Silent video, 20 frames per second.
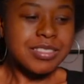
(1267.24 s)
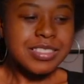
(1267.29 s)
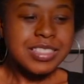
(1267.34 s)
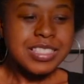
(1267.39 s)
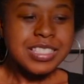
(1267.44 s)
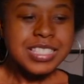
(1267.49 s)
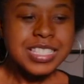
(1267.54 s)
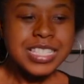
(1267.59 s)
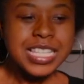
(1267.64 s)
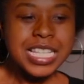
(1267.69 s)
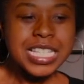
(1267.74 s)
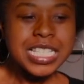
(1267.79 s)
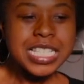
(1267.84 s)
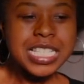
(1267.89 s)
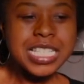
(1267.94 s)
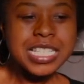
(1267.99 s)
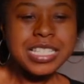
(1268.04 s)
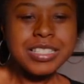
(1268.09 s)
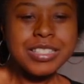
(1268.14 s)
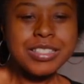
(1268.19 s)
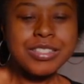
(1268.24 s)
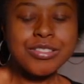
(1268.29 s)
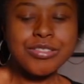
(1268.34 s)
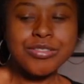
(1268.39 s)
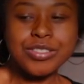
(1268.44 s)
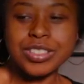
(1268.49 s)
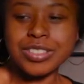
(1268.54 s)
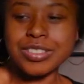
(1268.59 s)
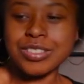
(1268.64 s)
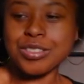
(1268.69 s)

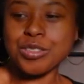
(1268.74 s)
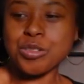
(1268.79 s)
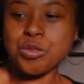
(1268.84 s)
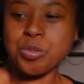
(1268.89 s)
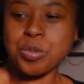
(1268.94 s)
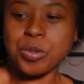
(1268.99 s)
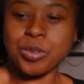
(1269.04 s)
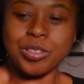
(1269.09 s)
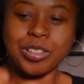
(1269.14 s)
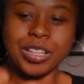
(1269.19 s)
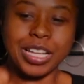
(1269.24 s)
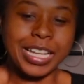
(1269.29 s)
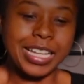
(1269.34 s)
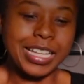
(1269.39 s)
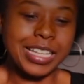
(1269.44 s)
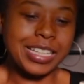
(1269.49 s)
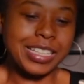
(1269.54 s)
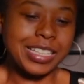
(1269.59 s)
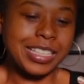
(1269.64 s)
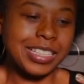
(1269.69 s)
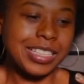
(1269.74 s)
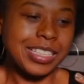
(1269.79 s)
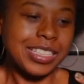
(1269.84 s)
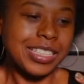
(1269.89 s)
sensitive and super like